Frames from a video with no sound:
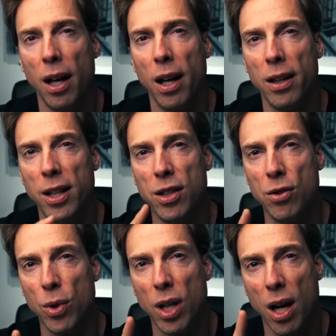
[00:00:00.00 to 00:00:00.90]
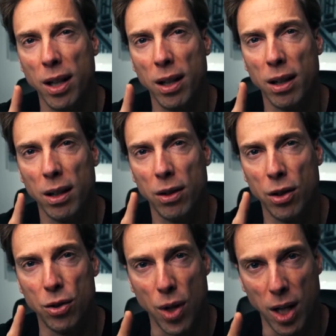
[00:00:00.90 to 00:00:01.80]
this is regarding the
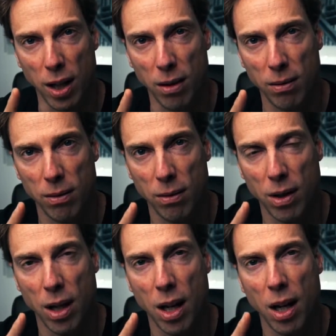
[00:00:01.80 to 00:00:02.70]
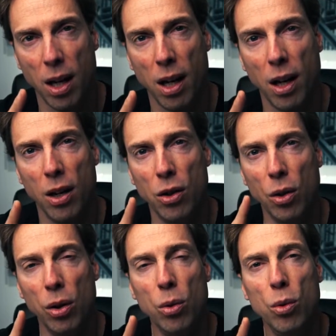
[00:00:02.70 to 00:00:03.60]
training. You
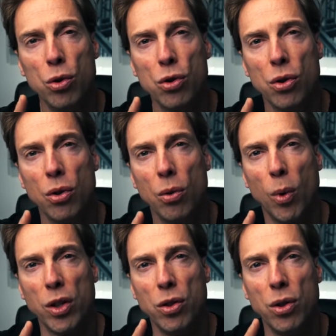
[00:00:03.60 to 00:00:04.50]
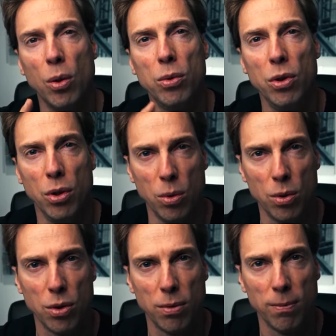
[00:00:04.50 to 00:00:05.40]
lose what you don't use.